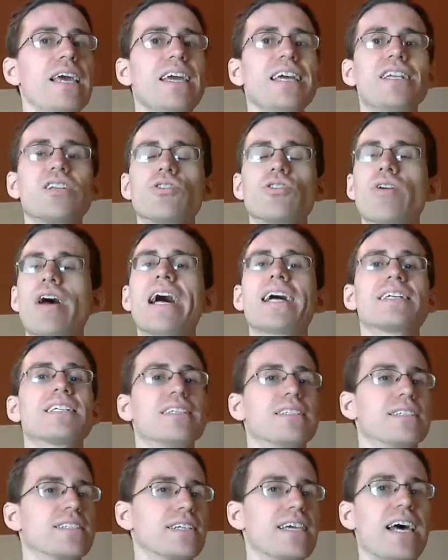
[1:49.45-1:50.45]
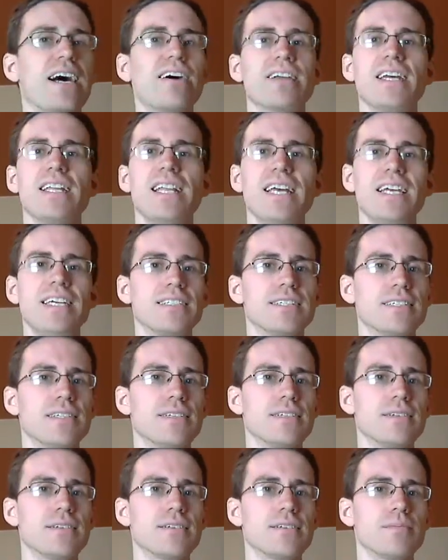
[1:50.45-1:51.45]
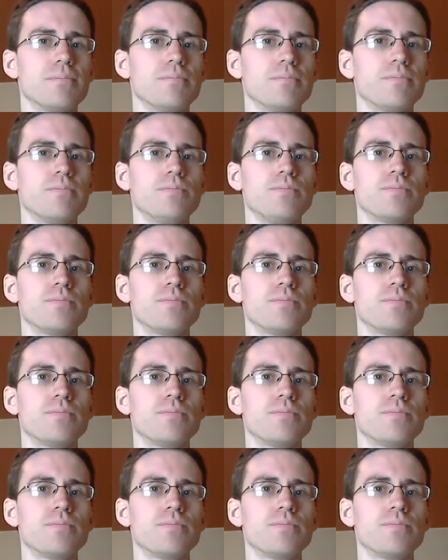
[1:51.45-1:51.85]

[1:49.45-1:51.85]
interactions, and calculations.